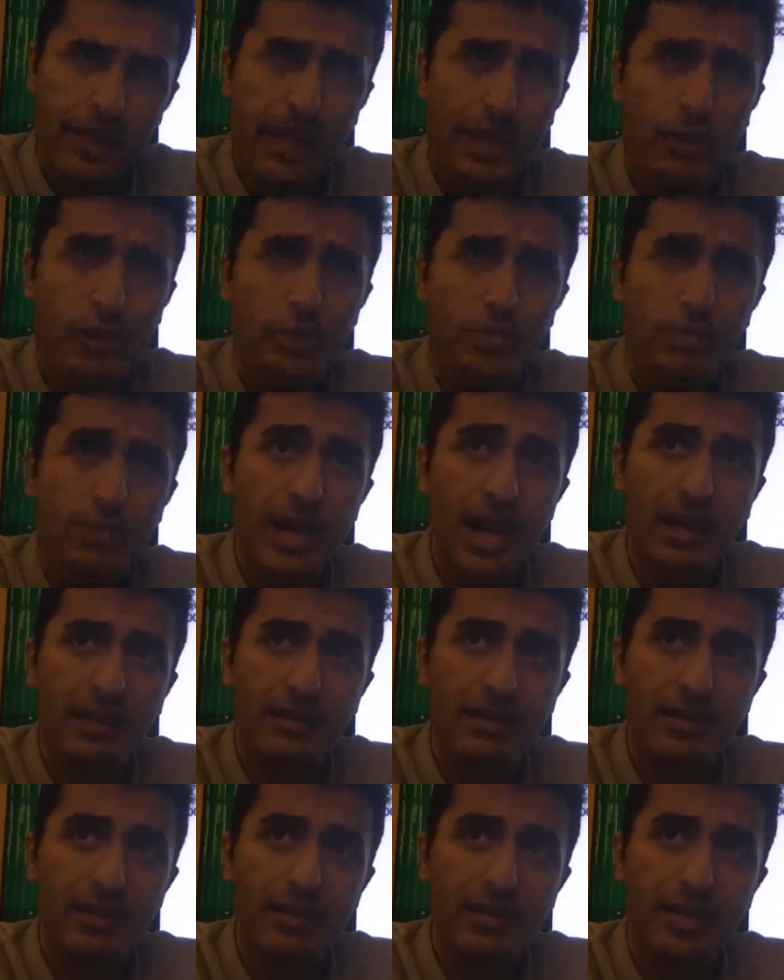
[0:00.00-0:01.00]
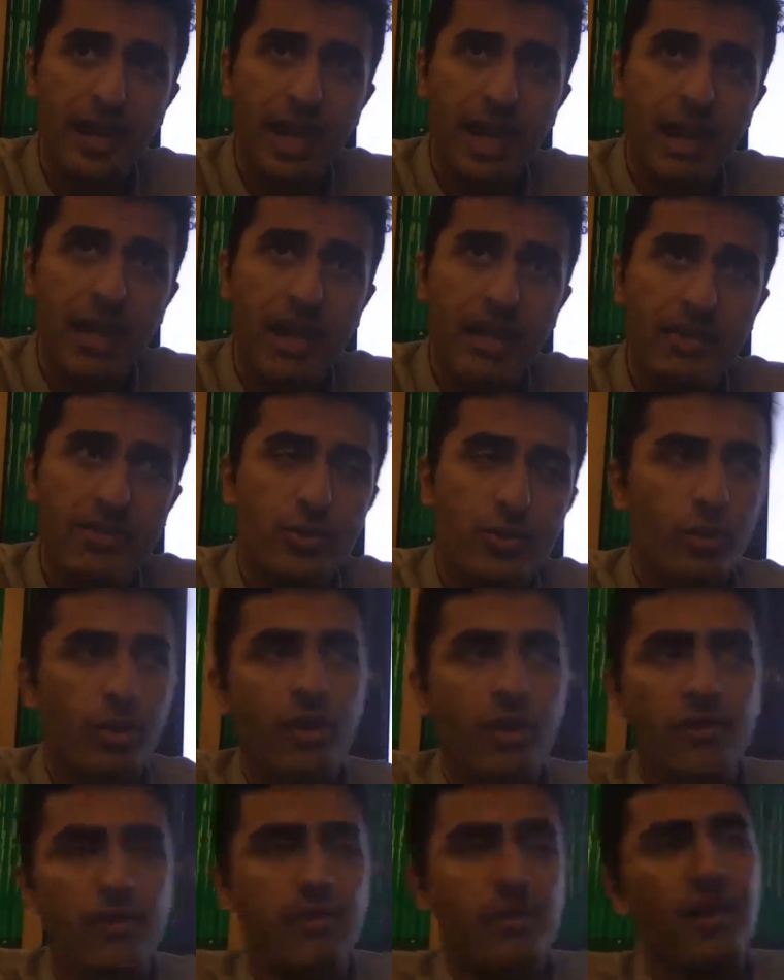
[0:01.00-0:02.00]
And good practice is
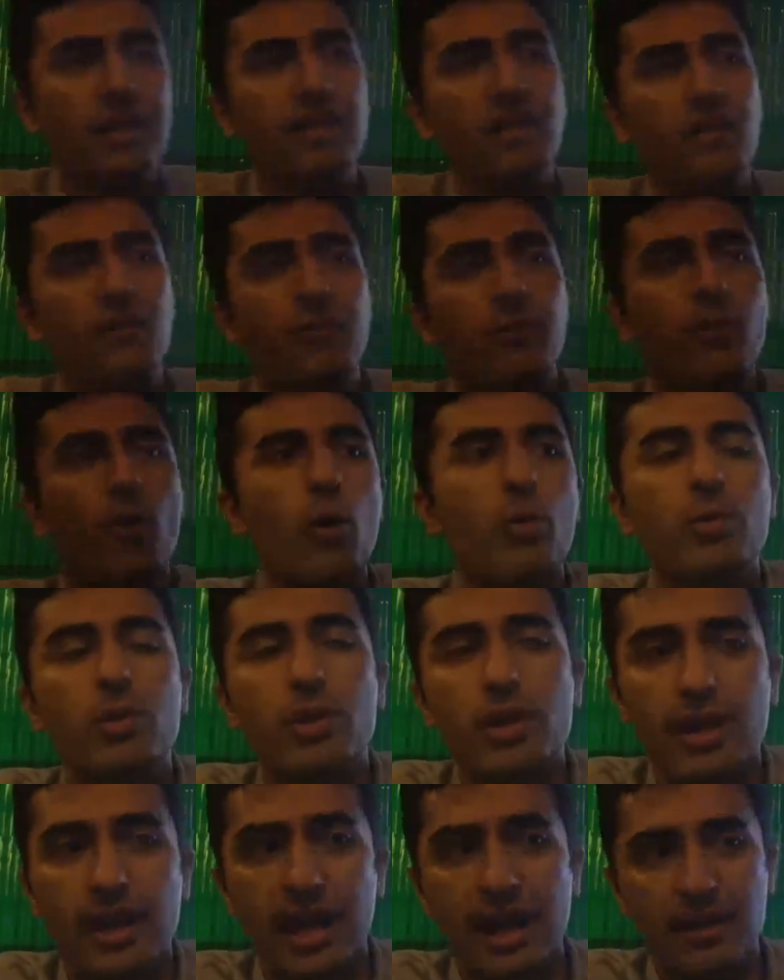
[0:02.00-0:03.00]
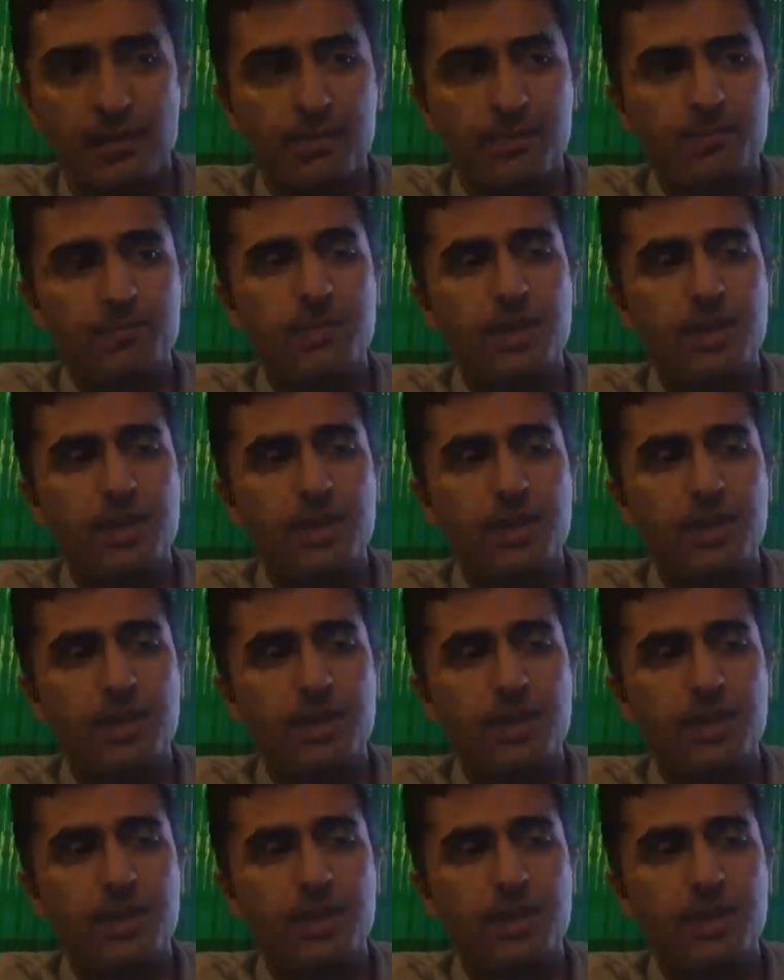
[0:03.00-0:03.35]
sort of thinking forward and